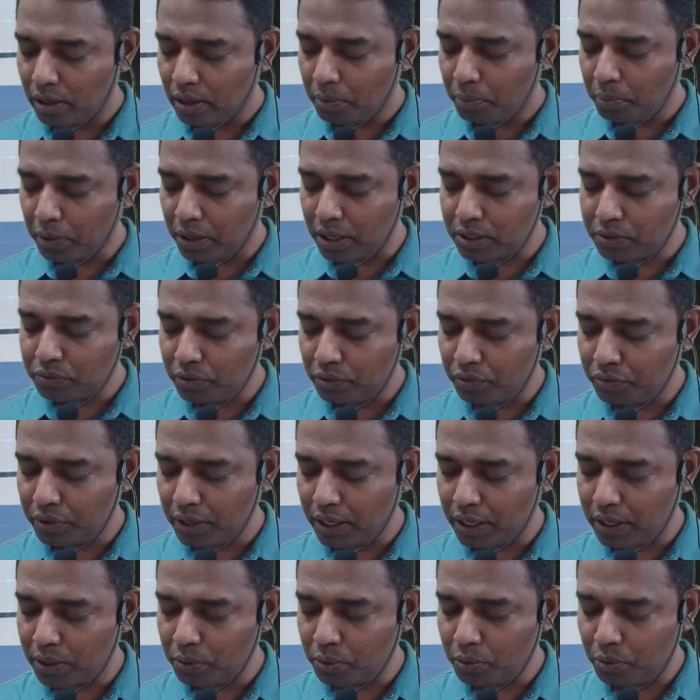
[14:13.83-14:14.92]
plus
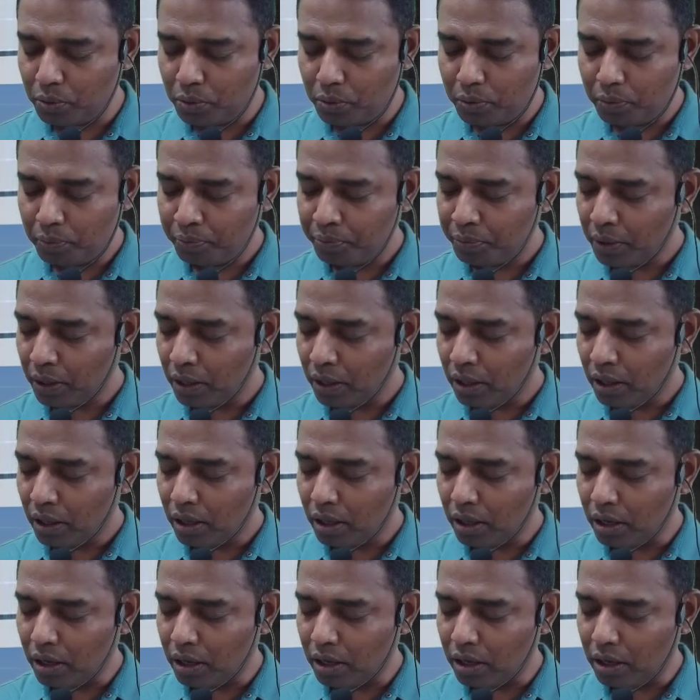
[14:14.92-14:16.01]

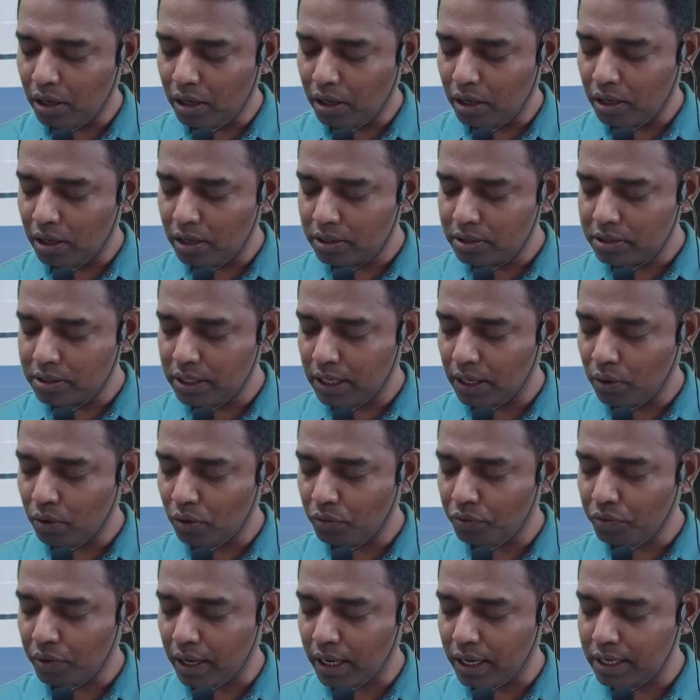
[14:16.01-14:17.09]

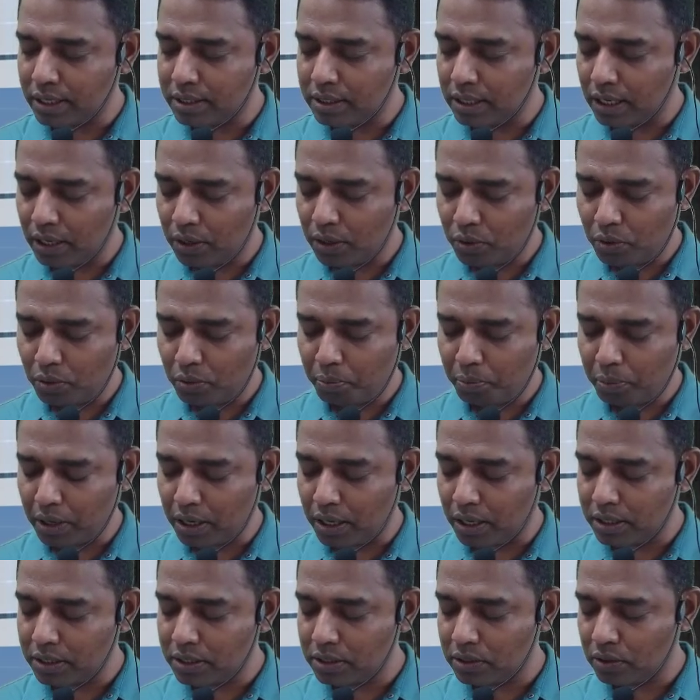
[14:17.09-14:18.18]
52,050
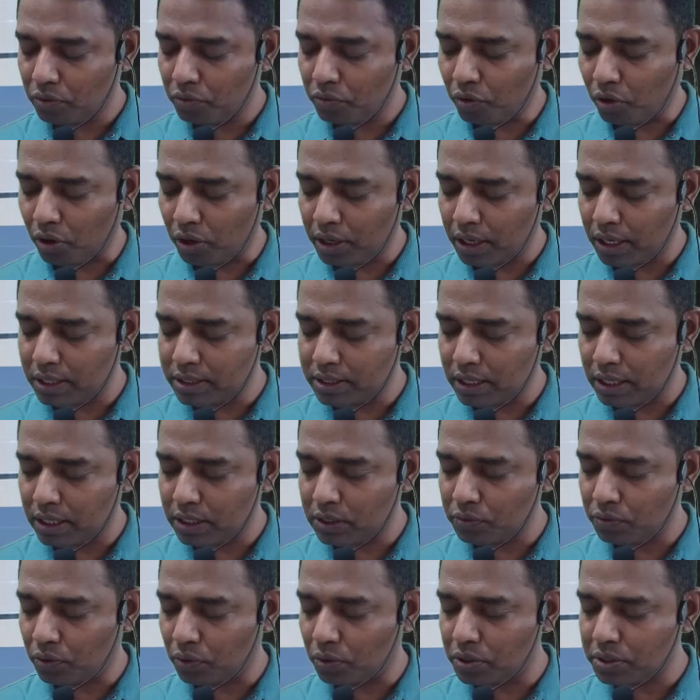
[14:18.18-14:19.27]
plus
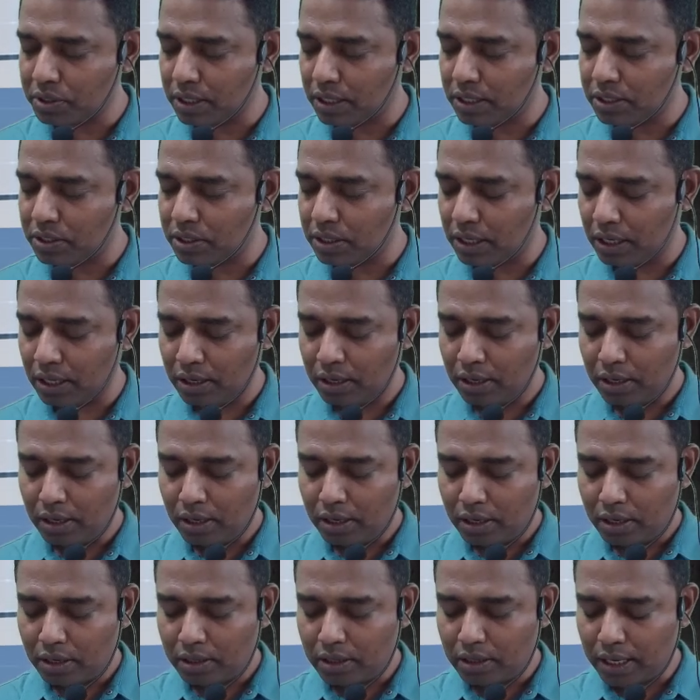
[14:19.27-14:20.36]
46,460,
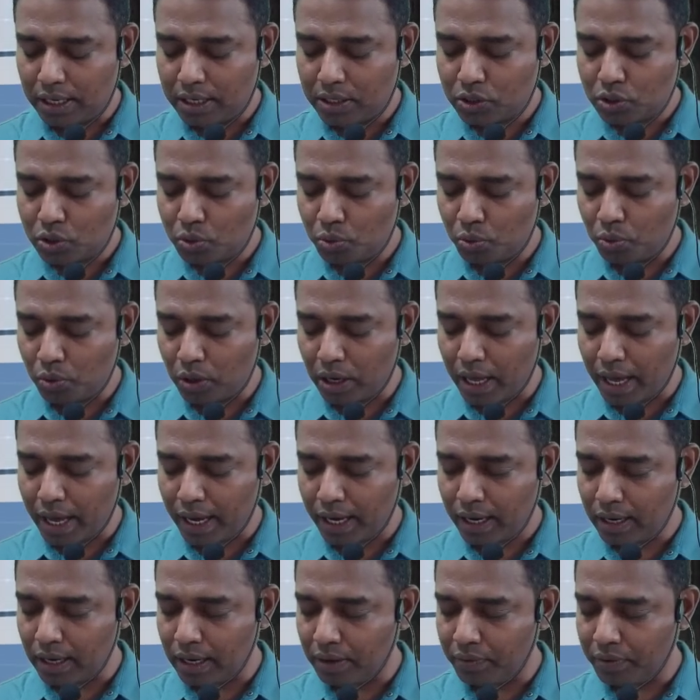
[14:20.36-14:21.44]
that is
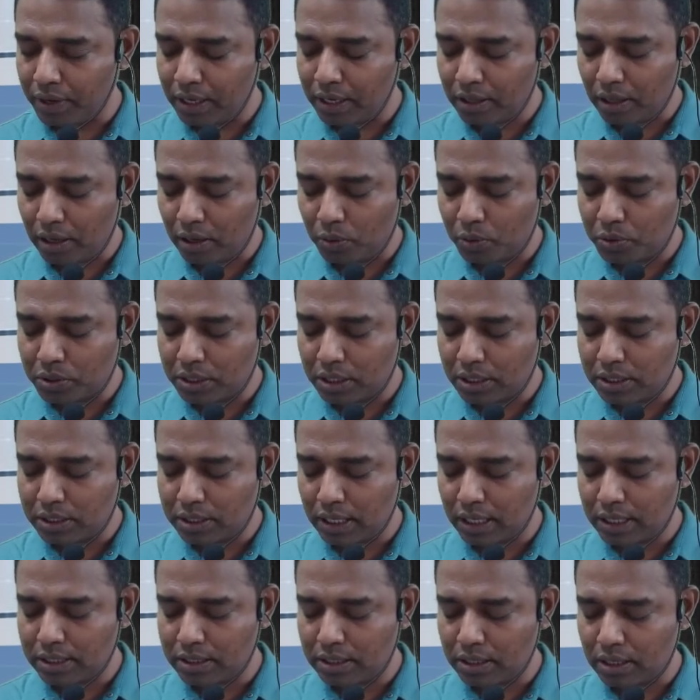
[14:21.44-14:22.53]

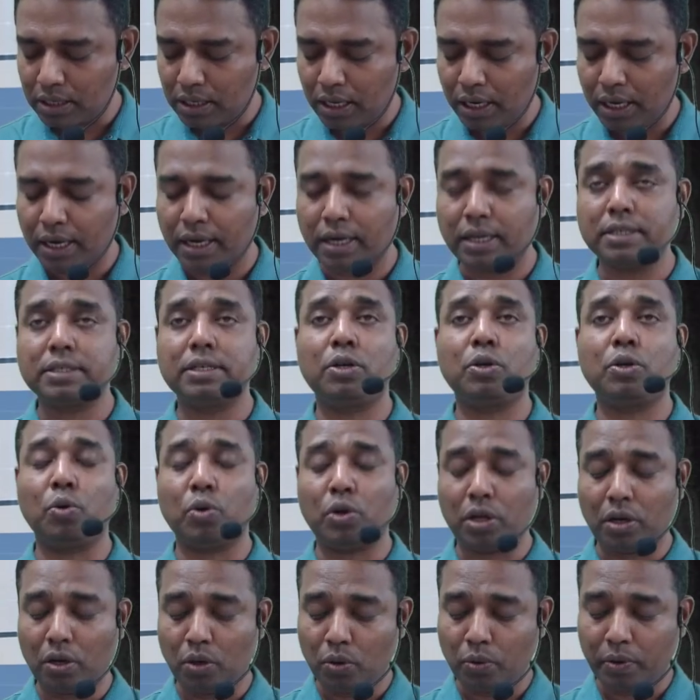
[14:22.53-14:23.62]
2,11,638 is the
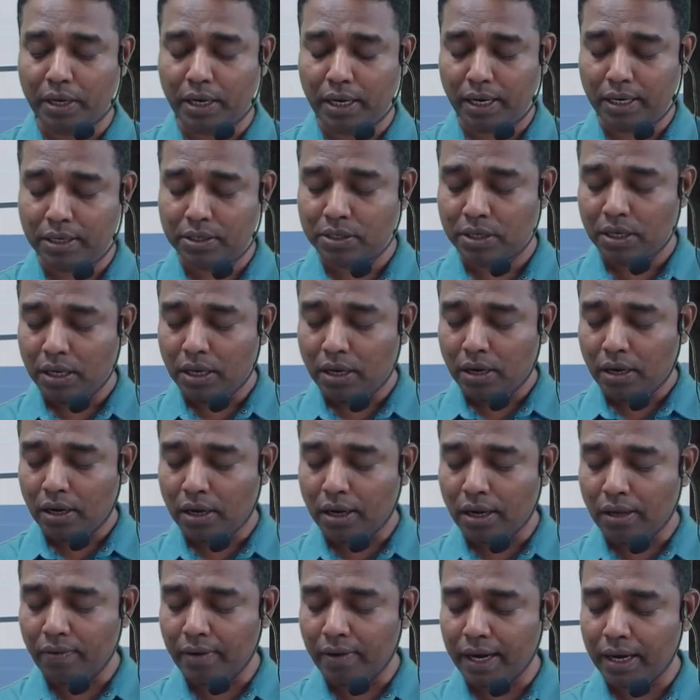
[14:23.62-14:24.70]
total overheads,
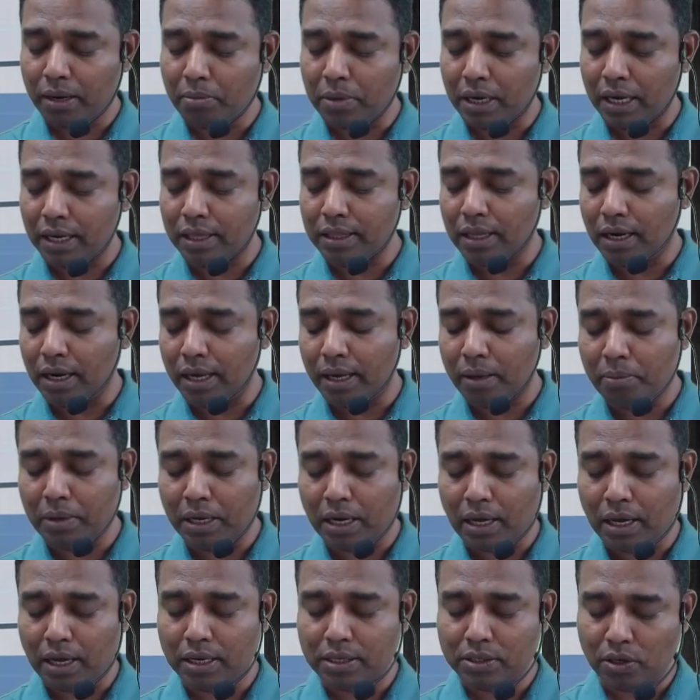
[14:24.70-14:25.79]
divided by the labor
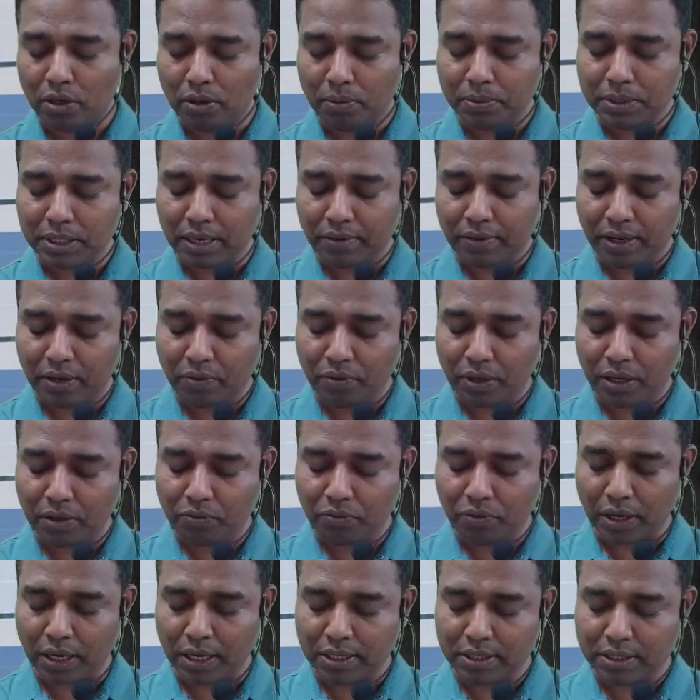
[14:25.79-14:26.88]
hours of
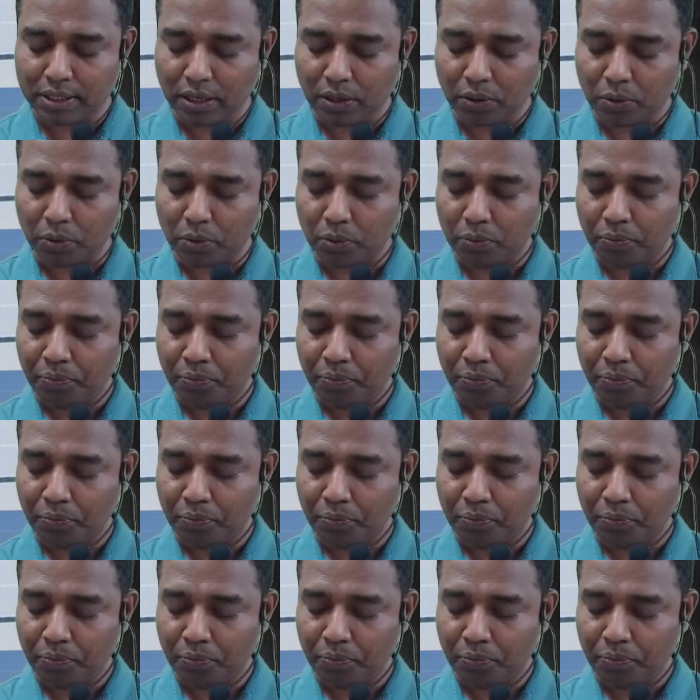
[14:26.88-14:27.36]
7150.